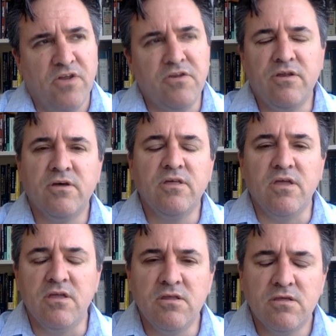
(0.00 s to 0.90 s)

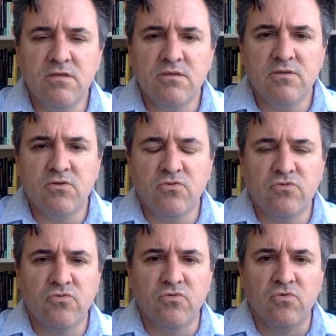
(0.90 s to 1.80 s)
need
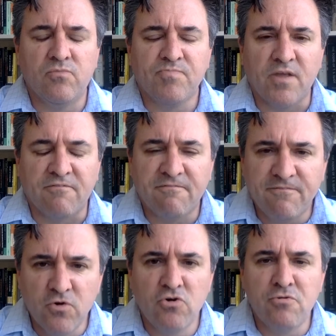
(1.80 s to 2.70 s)
to
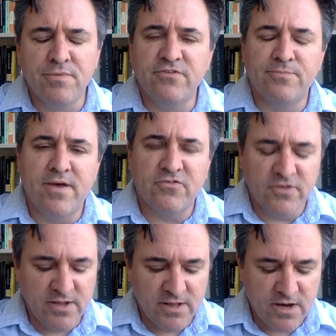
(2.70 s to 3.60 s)
affirm his
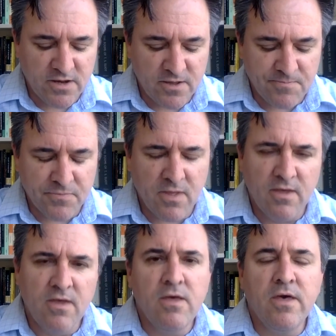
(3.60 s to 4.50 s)
masculinity,
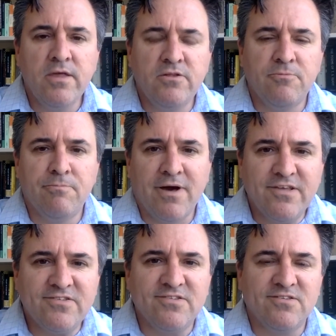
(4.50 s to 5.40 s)
he
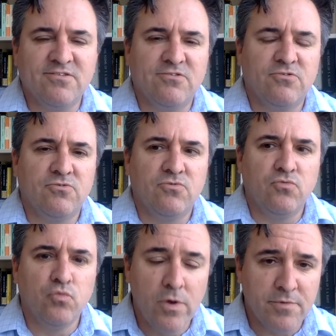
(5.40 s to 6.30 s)
debases
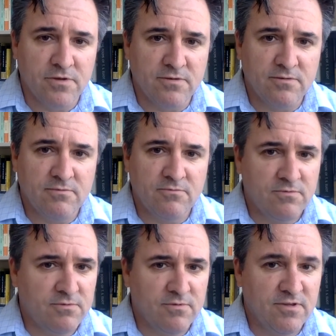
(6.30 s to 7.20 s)
women
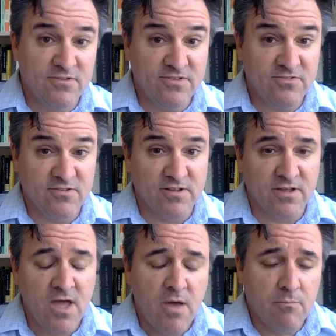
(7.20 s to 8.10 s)

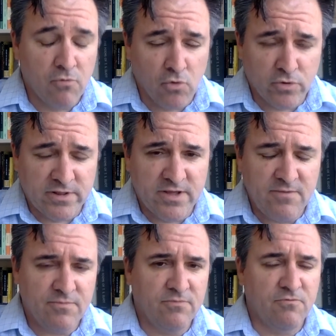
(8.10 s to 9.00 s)
consistently.
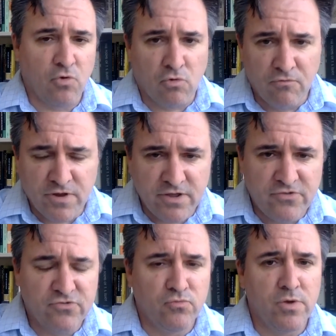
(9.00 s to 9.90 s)
Broadly, all
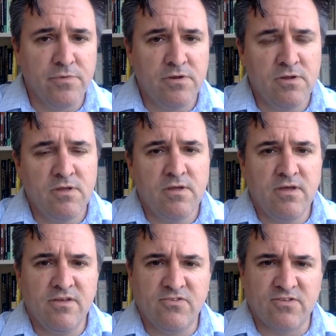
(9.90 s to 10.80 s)
Venetian women,
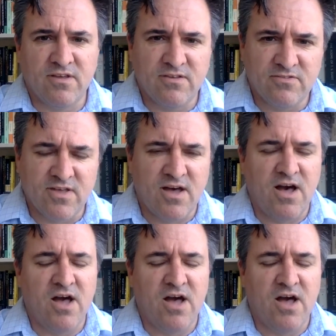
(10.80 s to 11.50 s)
he says, are